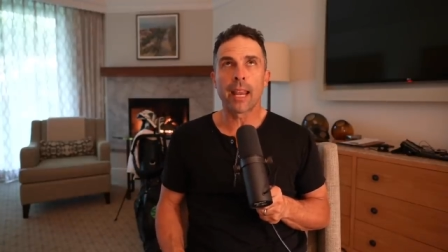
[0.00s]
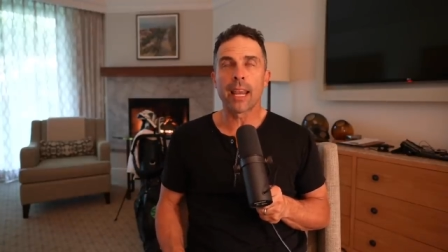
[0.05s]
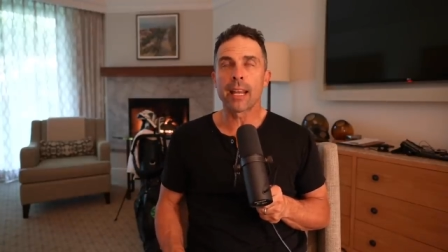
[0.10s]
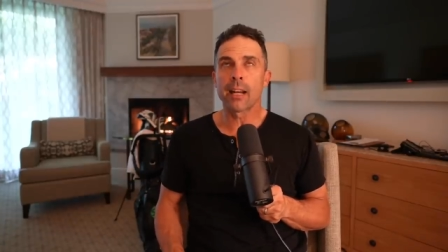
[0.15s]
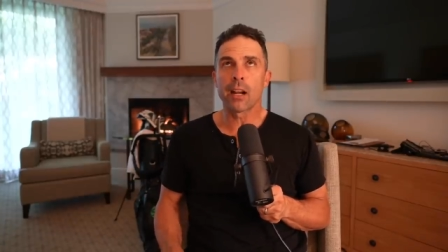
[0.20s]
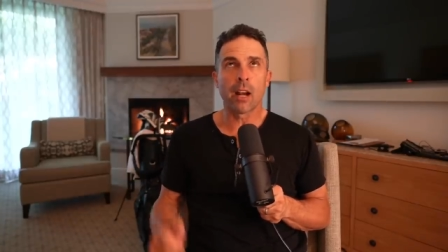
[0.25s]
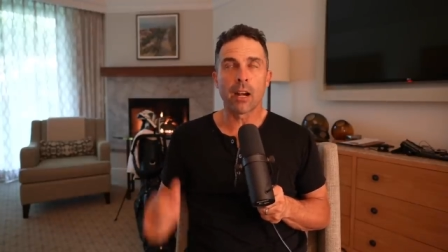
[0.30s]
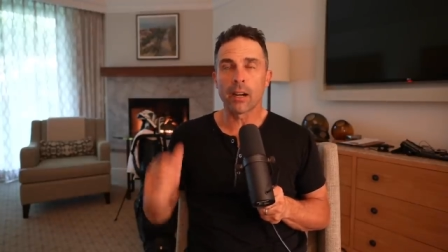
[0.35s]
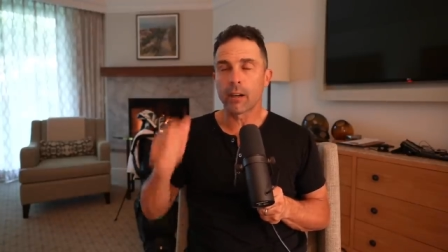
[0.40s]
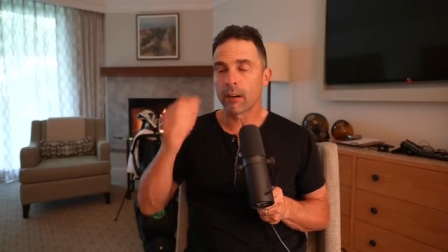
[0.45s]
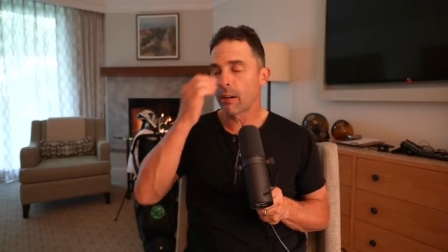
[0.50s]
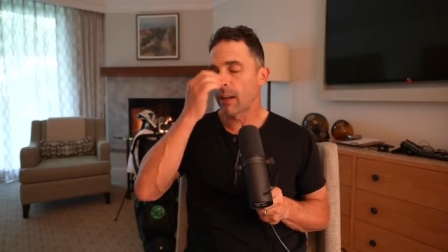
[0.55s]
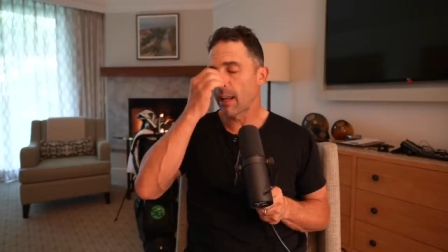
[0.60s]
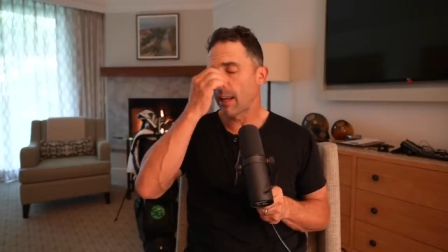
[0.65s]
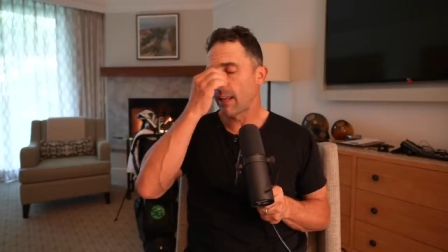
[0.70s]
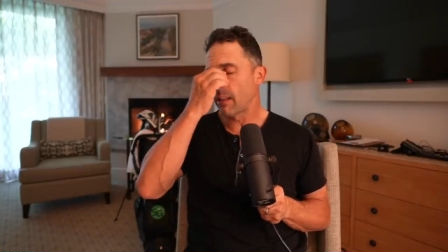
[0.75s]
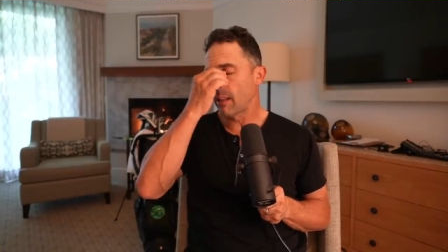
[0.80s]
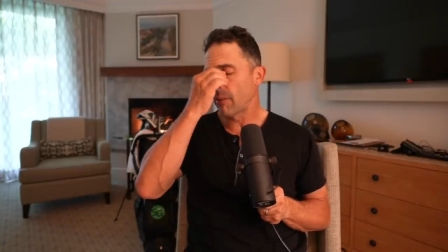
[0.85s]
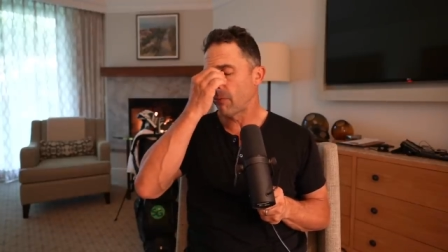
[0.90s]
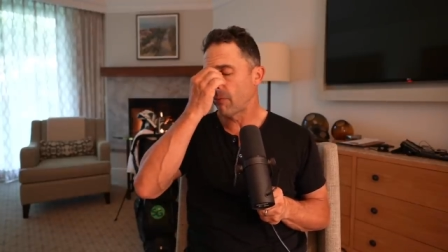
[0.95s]
eight iron,
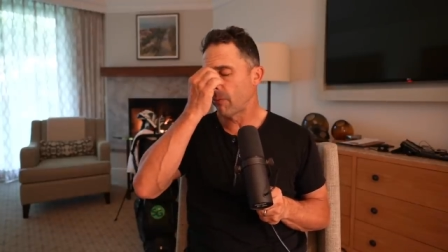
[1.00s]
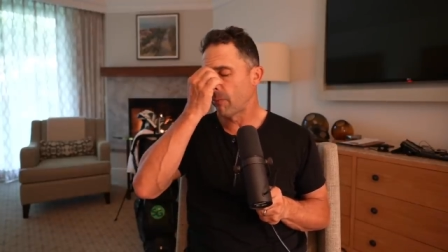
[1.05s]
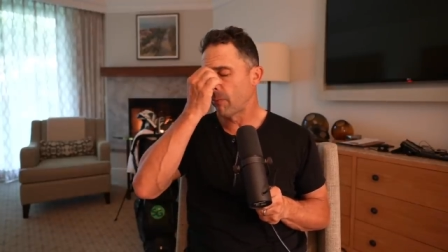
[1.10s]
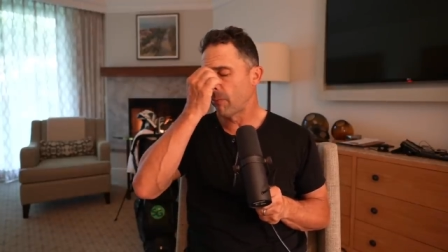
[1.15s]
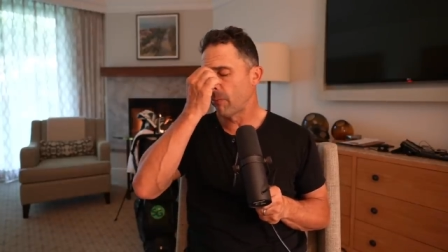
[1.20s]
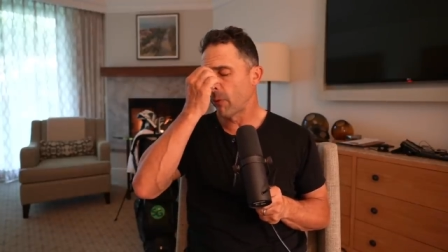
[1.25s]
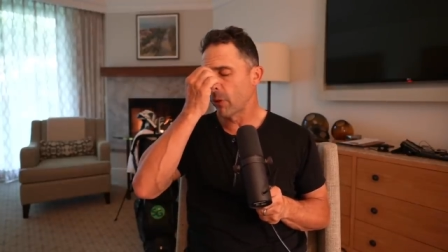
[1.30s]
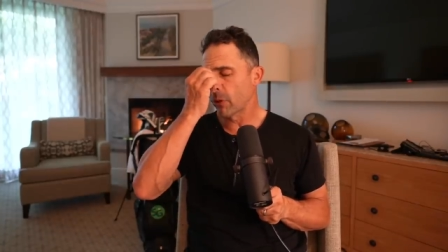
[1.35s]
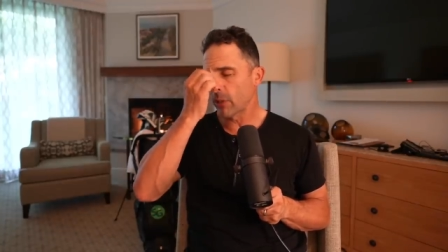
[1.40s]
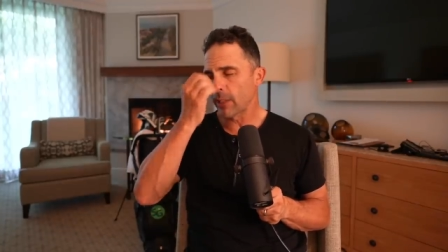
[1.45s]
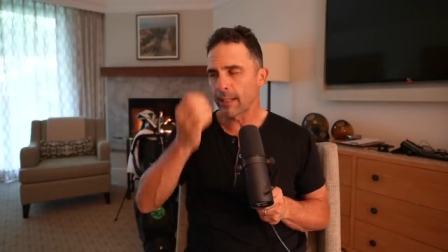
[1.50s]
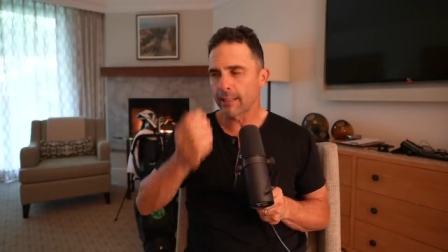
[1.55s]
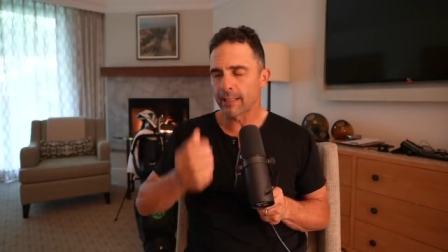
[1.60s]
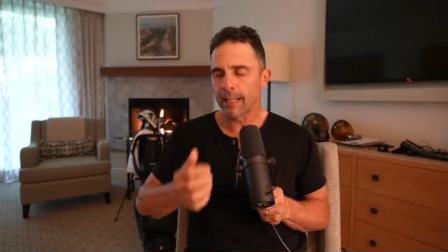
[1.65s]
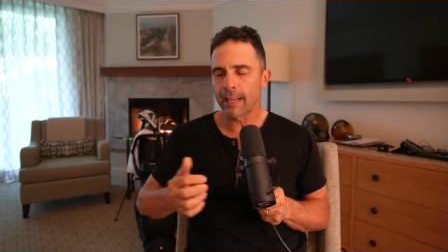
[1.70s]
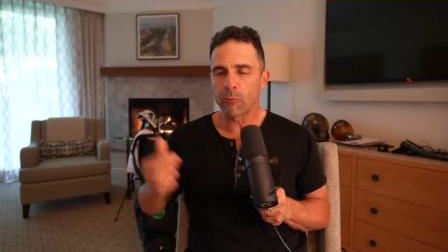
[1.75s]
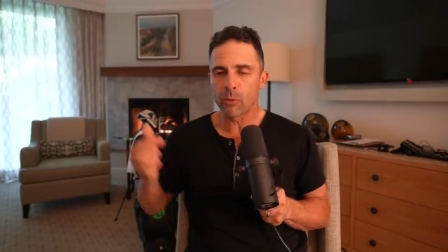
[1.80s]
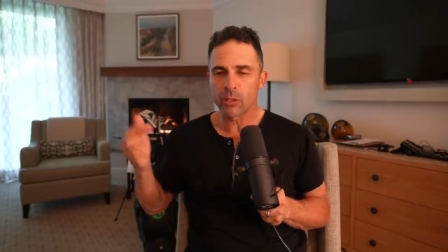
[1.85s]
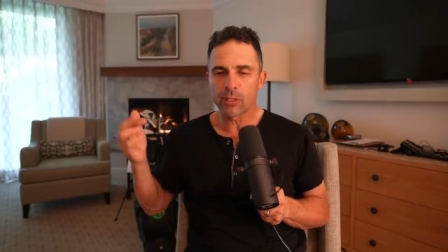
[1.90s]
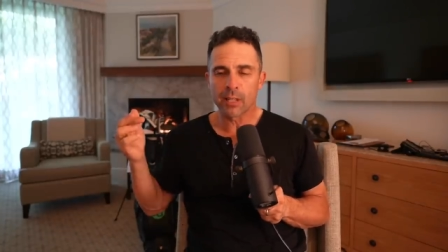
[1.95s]
and the first thing I
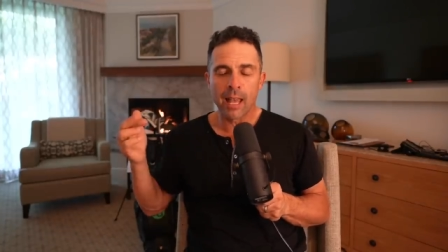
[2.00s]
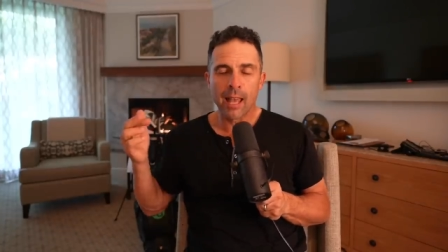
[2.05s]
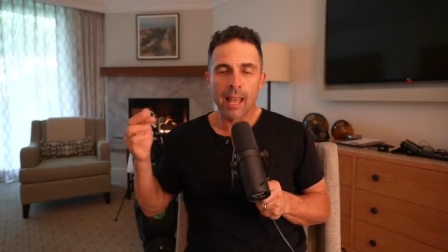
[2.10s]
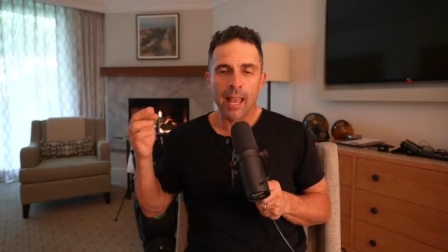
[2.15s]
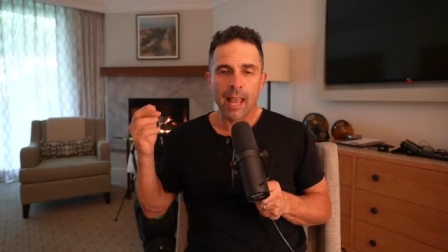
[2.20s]
said was,